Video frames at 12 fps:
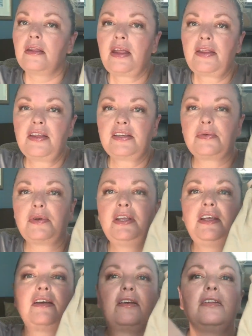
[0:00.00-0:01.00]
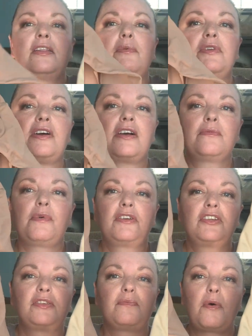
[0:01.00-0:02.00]
than this one here that we talked about
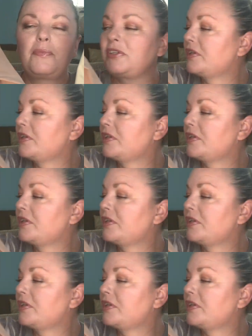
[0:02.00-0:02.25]
just moments